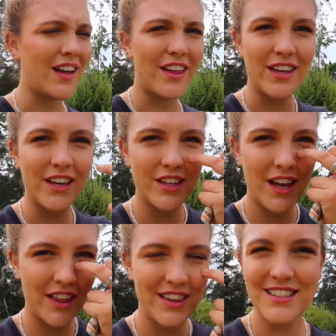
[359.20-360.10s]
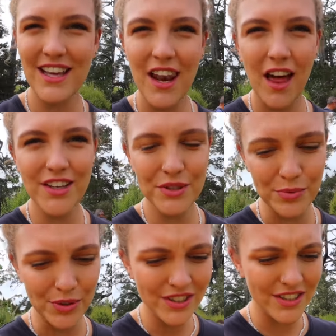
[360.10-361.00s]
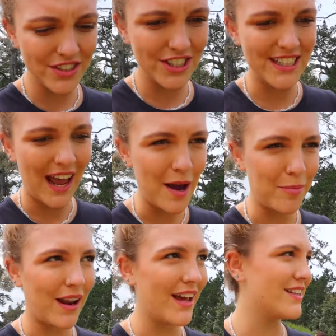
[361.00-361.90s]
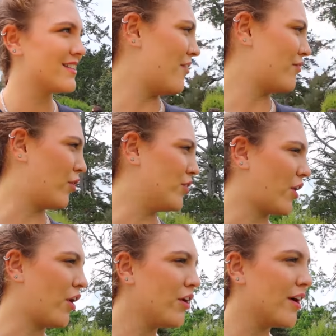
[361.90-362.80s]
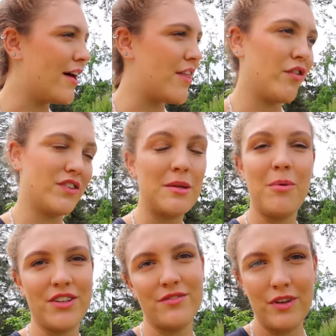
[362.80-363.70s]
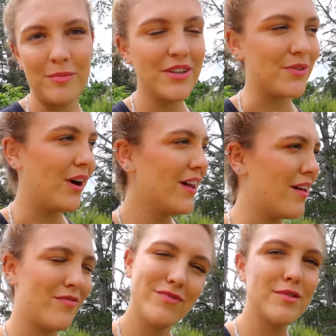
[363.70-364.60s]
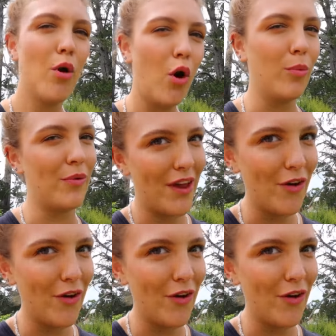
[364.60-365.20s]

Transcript: I think, is it Elijah Woods that she's saying played Frodo, and then obviously Martin Freeman as well, small, but they're